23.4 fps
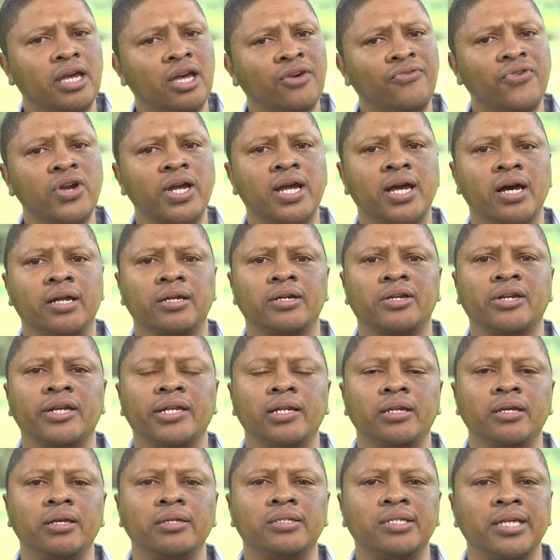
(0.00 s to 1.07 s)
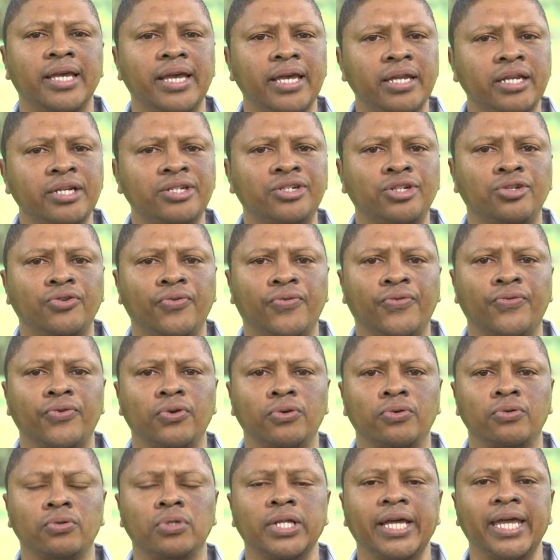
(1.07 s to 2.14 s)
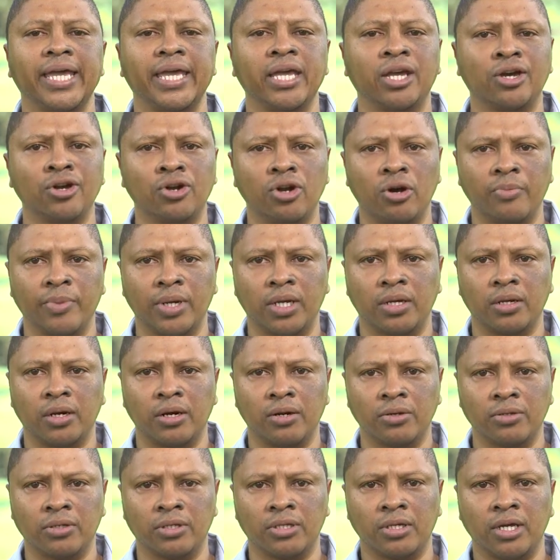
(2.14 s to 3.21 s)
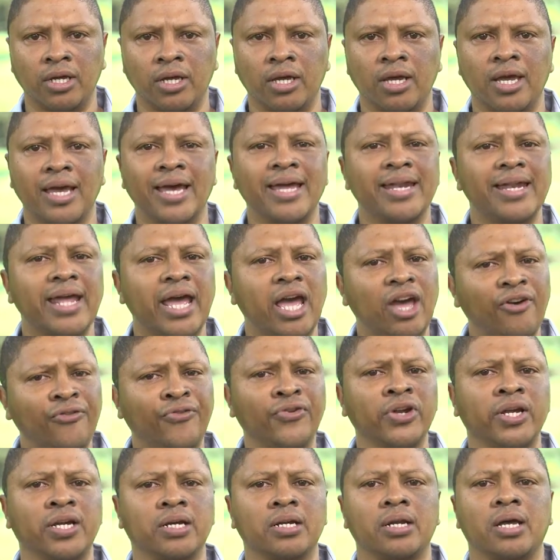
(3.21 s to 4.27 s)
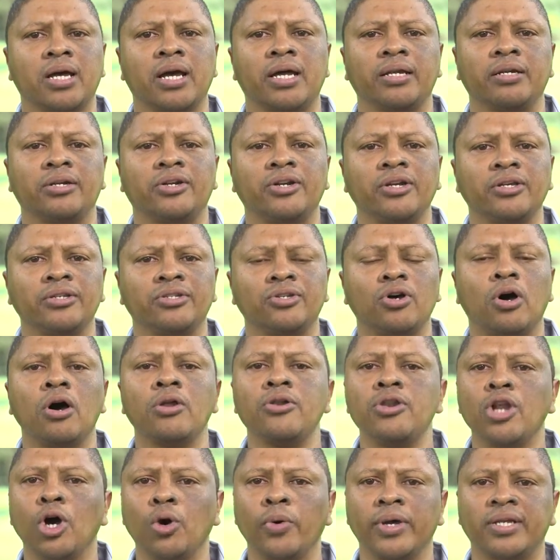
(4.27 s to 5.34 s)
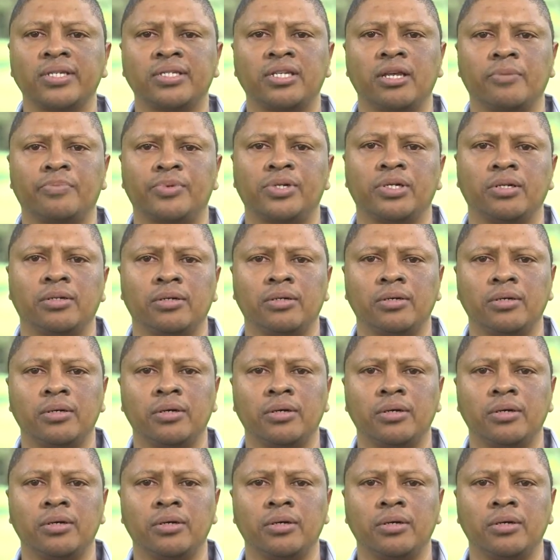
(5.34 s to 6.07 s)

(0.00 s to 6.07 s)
Every country needs energy to fuel economic growth, and African countries are no exception.